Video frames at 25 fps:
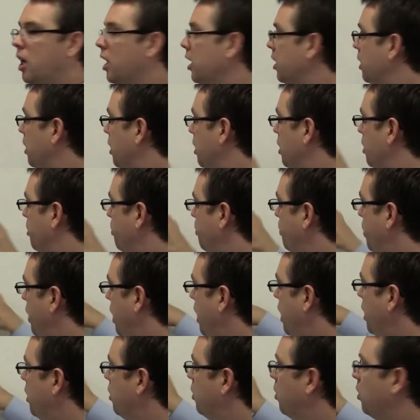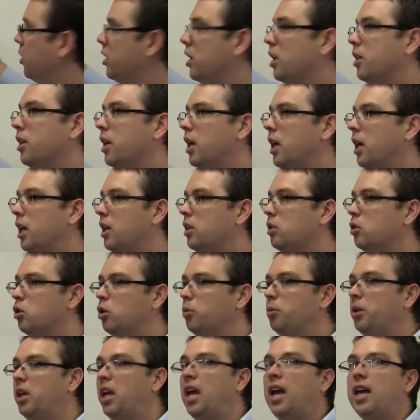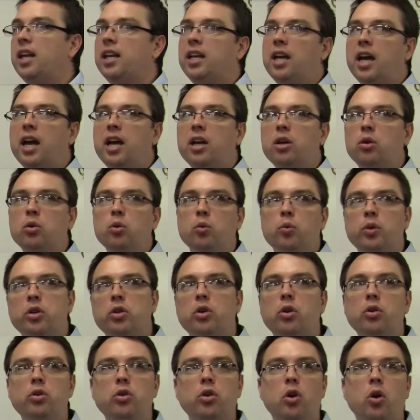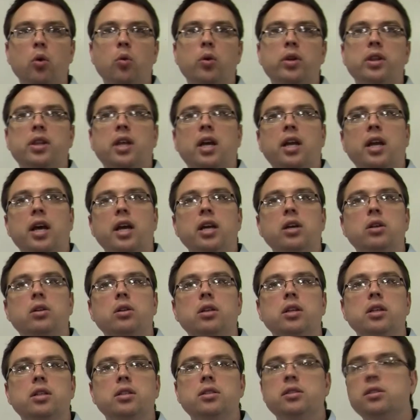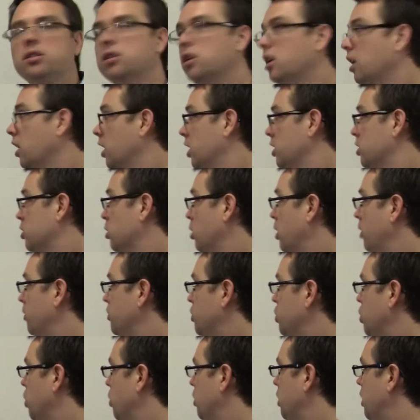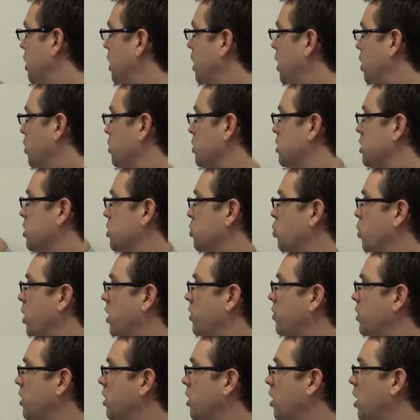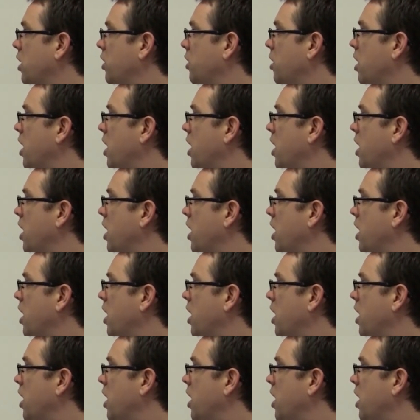The pin, on the other hand, could be any angle. We don't know what that angle is. So I've shown it here as this wavy line.